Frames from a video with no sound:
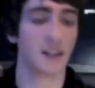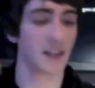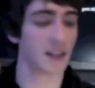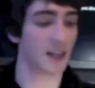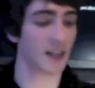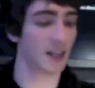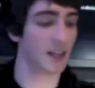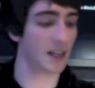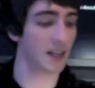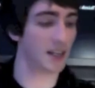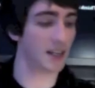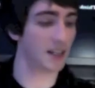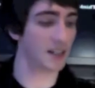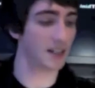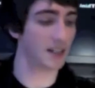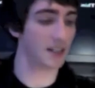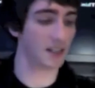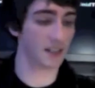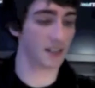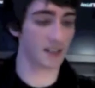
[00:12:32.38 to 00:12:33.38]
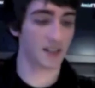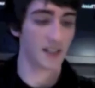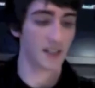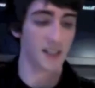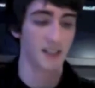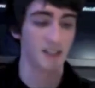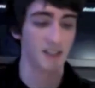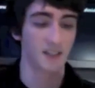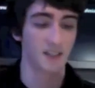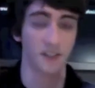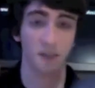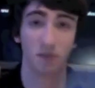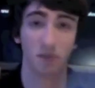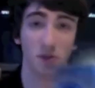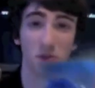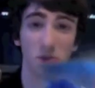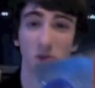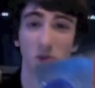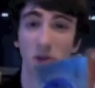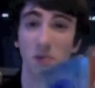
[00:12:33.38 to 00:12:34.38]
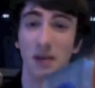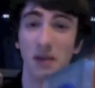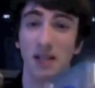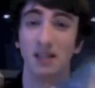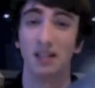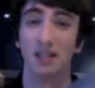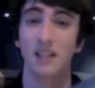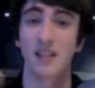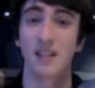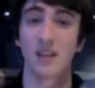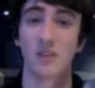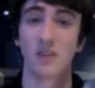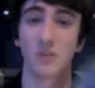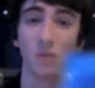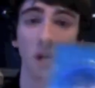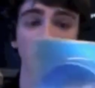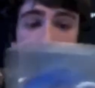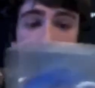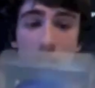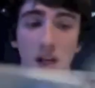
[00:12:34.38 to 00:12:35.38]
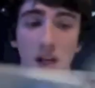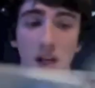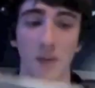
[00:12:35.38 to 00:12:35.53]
and I've just put the manual in there as well.